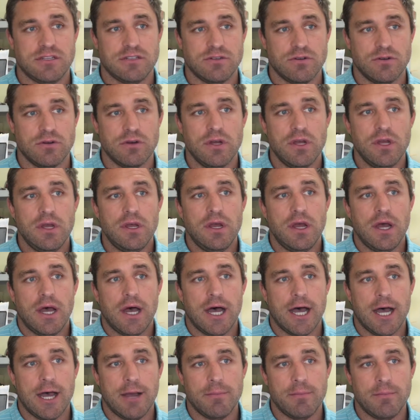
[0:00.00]
So
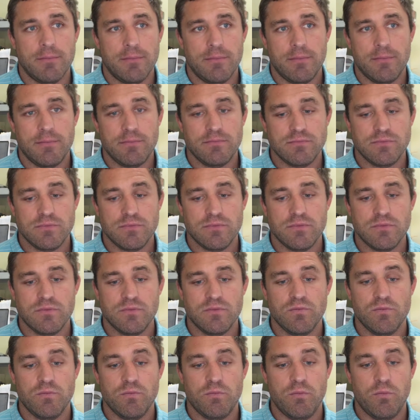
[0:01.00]

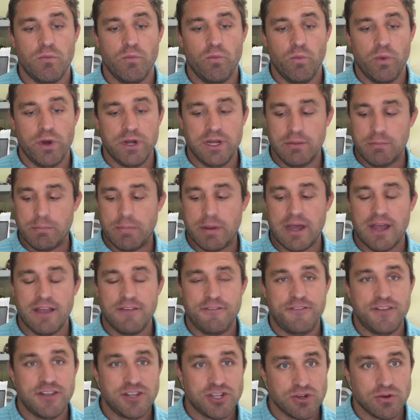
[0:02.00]
when you buy
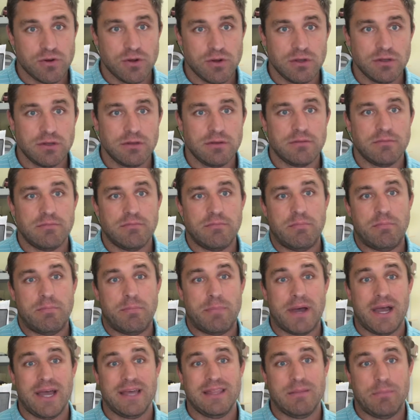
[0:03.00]
fish oil,
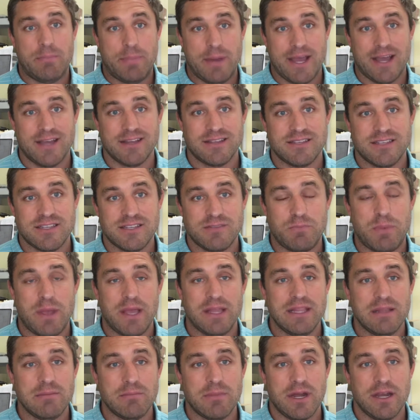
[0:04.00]
buy the best.
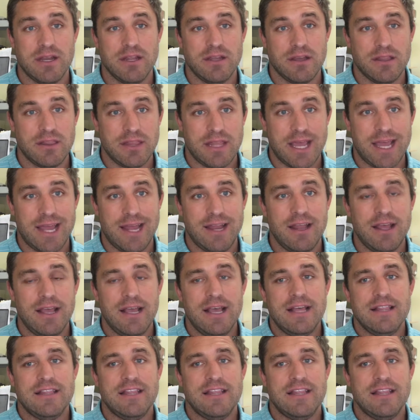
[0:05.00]
Spend the money on that.